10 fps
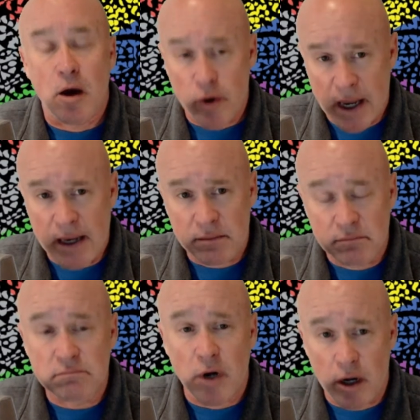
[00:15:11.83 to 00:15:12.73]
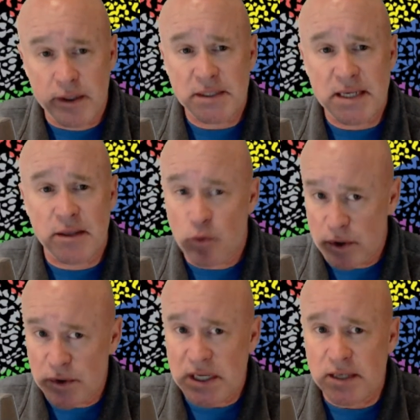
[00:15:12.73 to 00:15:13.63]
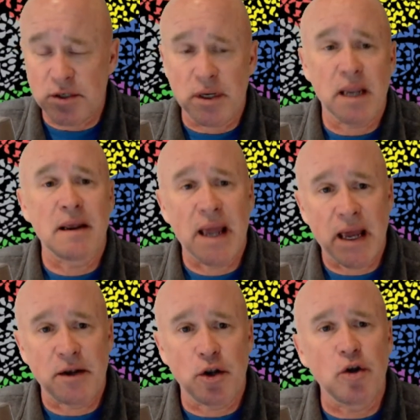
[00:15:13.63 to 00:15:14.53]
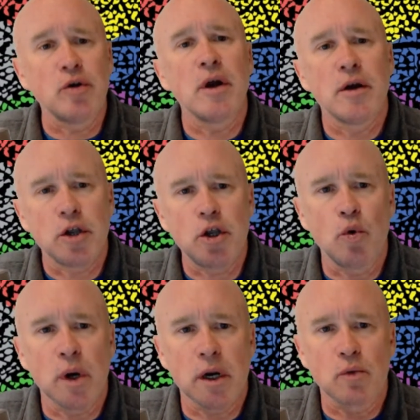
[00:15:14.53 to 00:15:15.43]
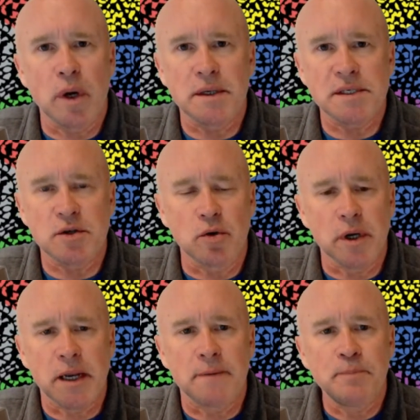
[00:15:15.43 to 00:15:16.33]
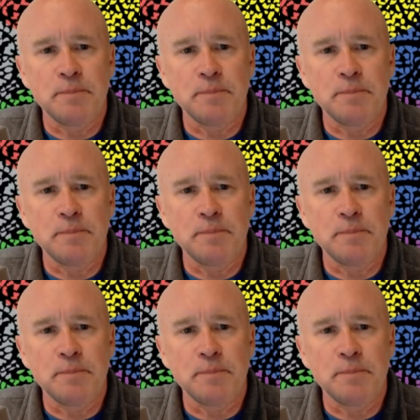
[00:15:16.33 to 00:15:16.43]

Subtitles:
okay, on the 10th, which was yesterday at noon, you were going to run a story.